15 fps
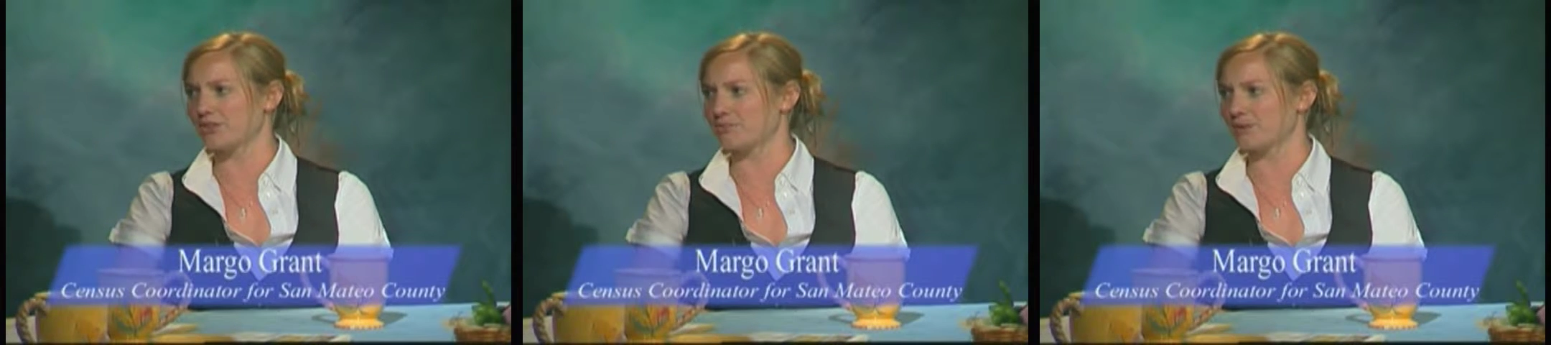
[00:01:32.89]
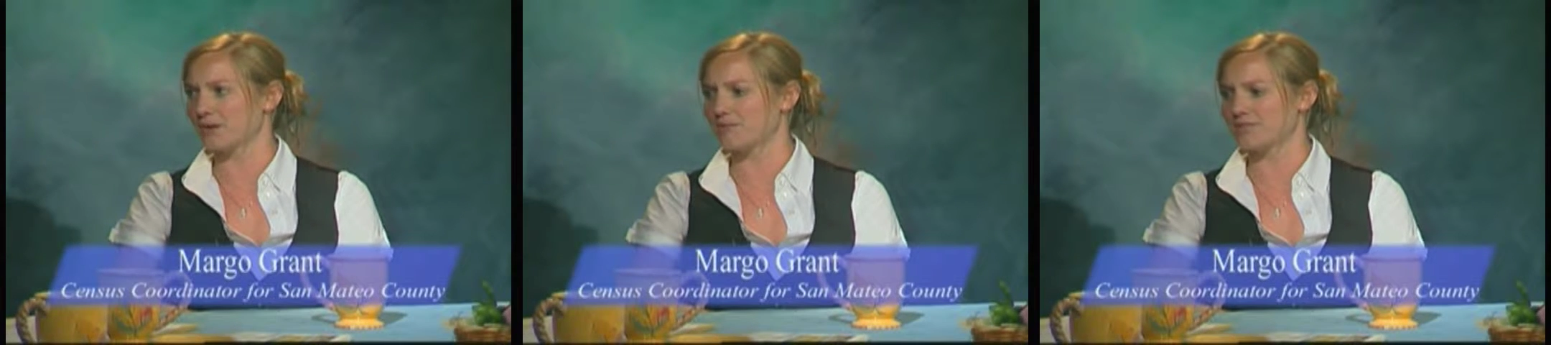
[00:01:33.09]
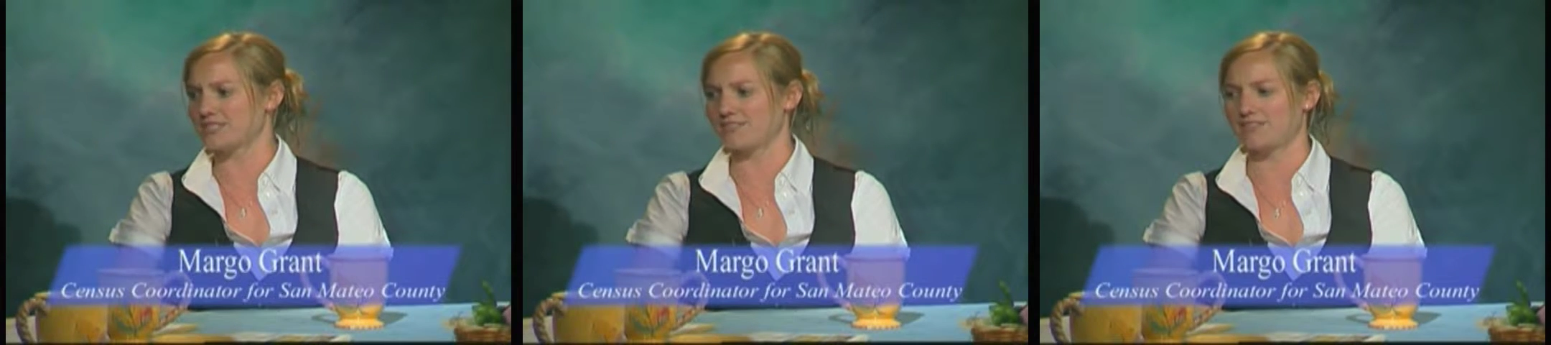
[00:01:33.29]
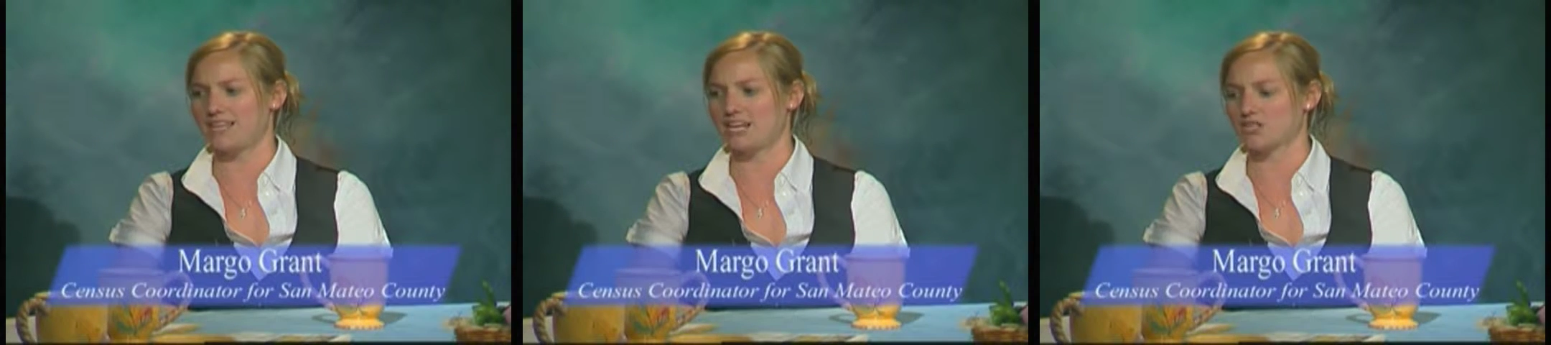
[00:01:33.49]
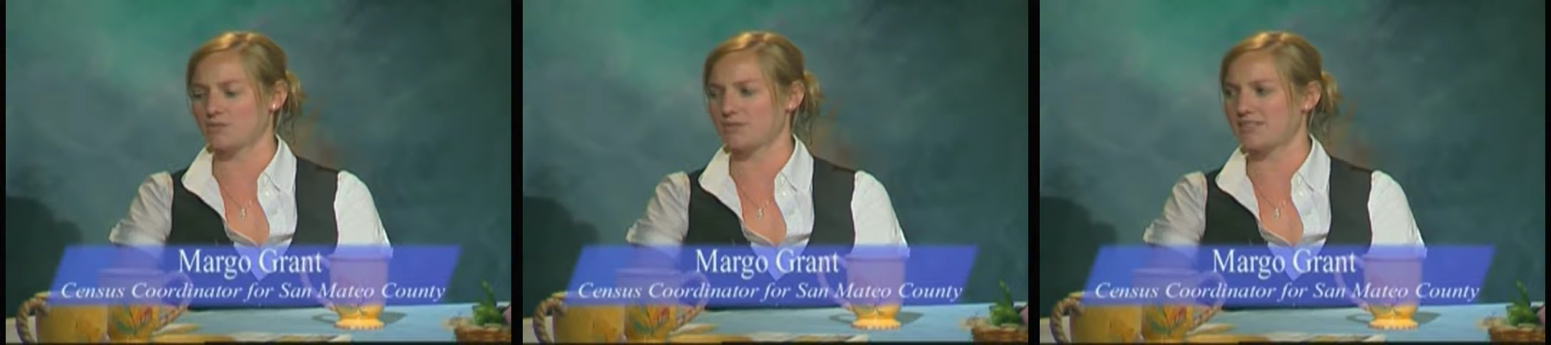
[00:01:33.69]
the purpose of the
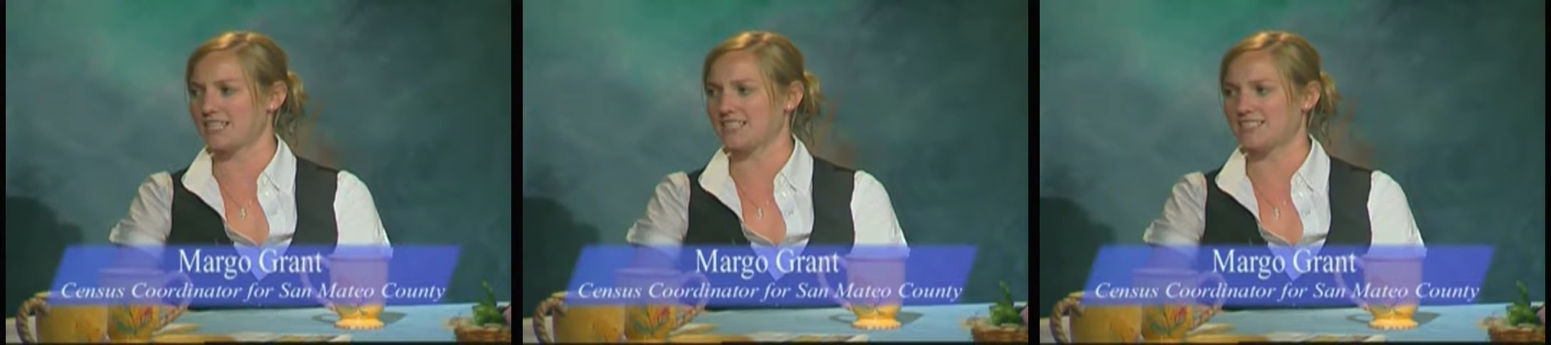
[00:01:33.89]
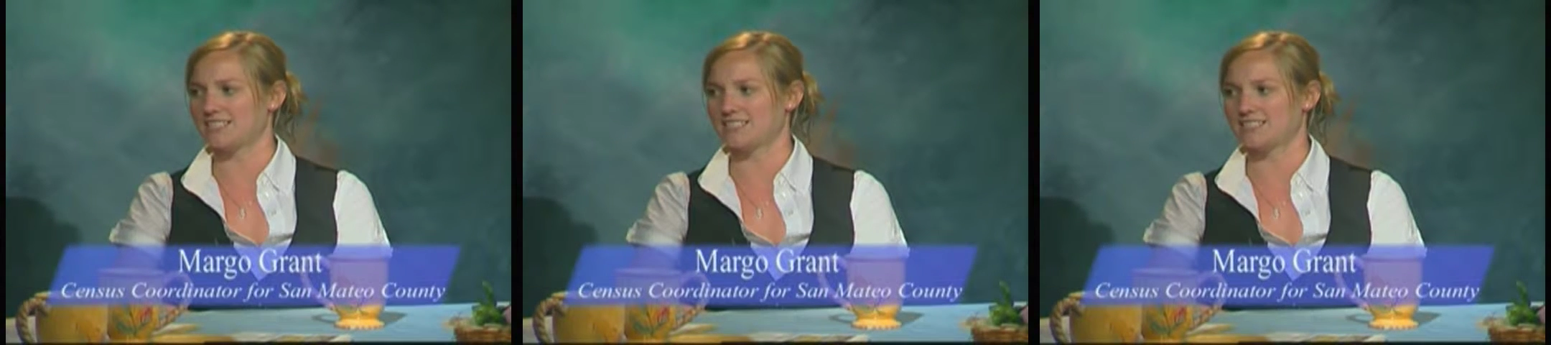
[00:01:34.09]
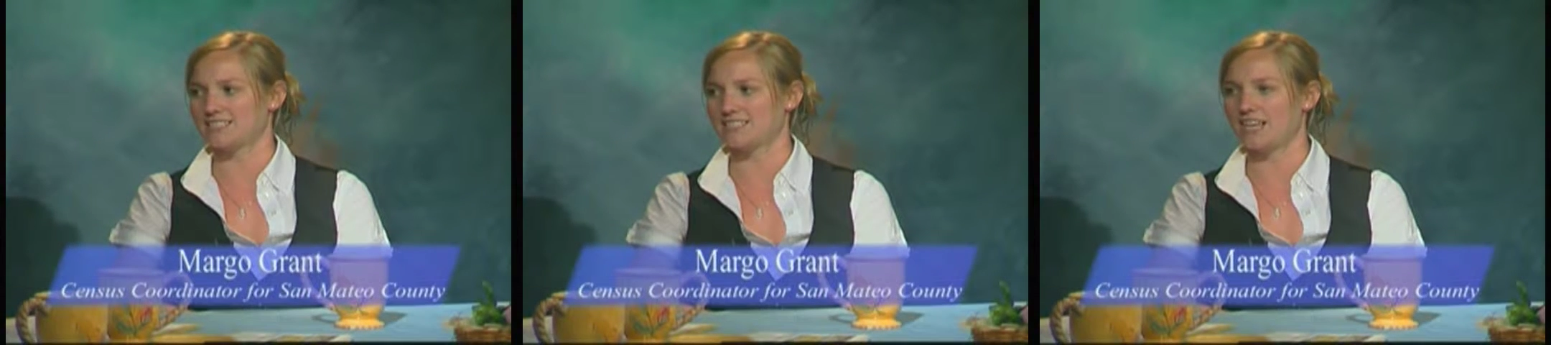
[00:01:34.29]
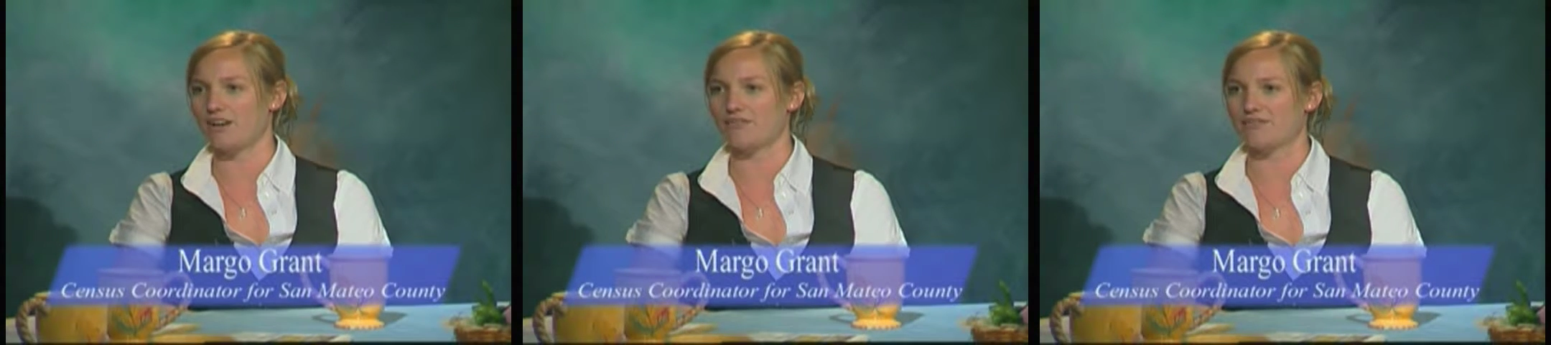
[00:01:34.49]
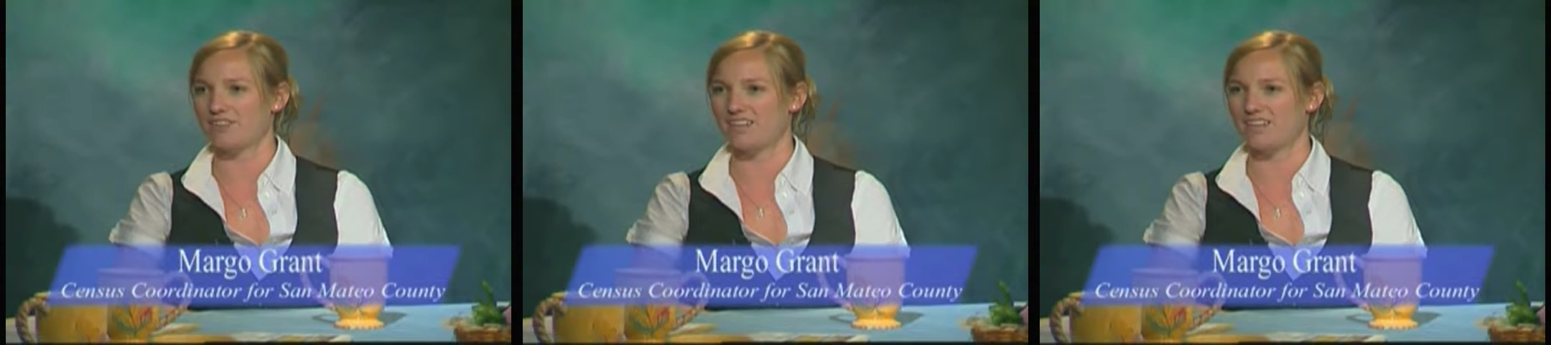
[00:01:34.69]
actual census itself,